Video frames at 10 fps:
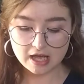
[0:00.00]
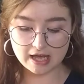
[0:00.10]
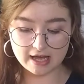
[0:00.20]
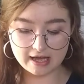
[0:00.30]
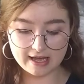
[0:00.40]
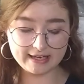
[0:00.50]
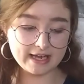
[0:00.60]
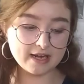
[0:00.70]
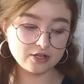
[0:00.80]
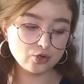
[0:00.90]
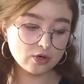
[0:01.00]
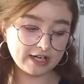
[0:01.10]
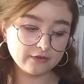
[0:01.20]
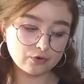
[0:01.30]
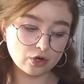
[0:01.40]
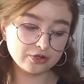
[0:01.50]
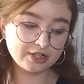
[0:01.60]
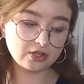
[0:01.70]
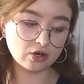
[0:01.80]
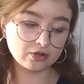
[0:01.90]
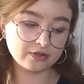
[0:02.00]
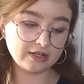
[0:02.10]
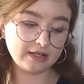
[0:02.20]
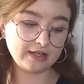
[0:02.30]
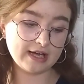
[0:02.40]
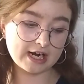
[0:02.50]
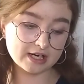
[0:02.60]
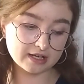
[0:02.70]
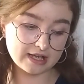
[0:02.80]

Again, you kind of holding on are